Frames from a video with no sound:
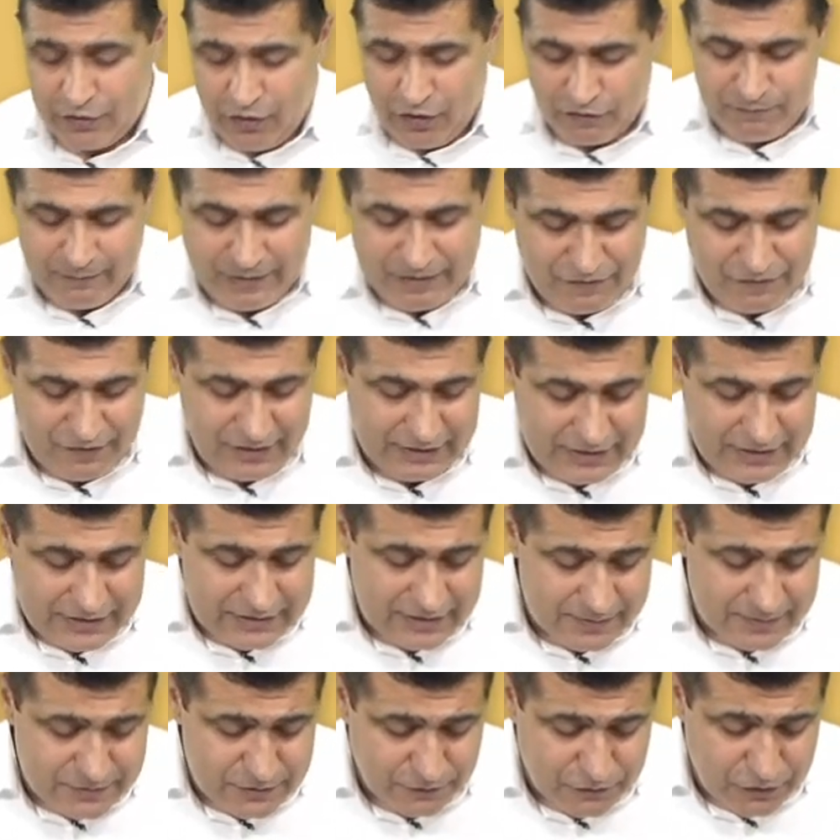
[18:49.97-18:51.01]
off, my friend, in
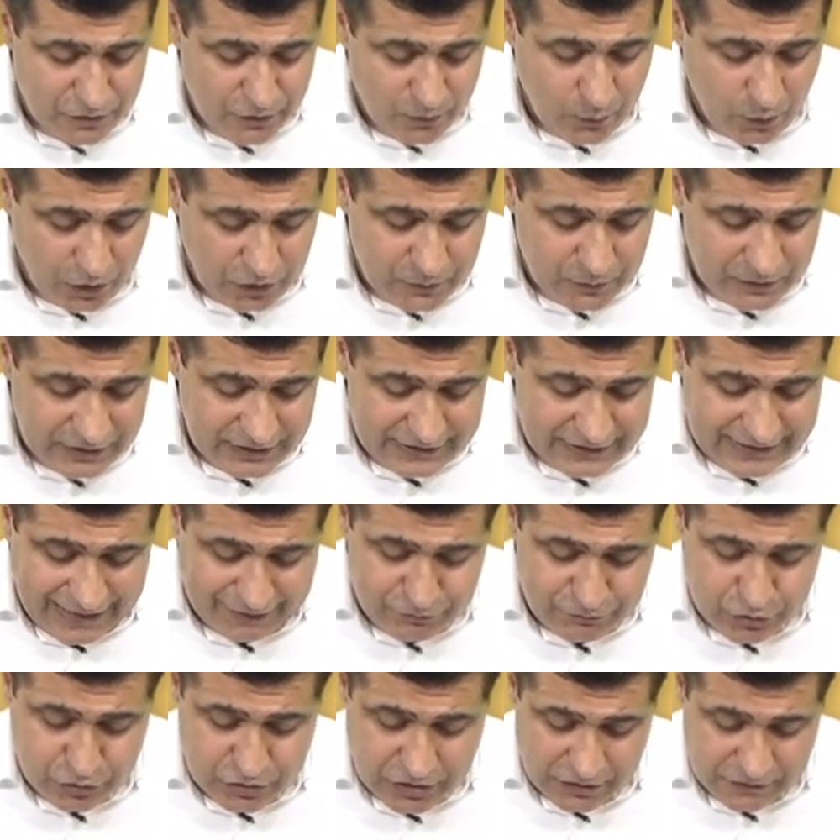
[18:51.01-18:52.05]
terms of what we really
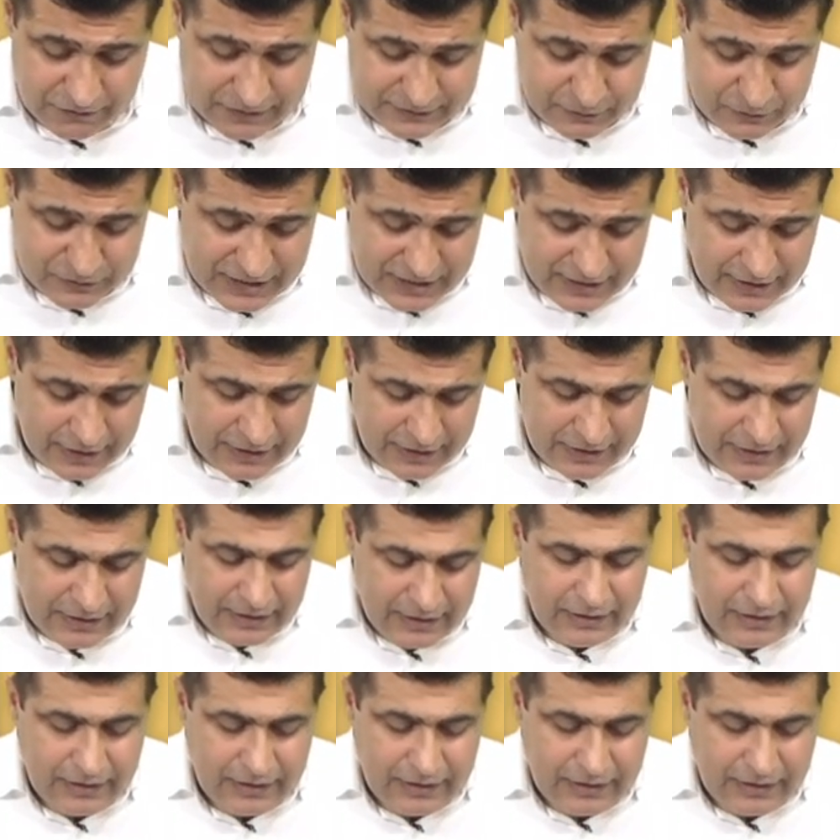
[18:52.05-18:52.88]
have to cover here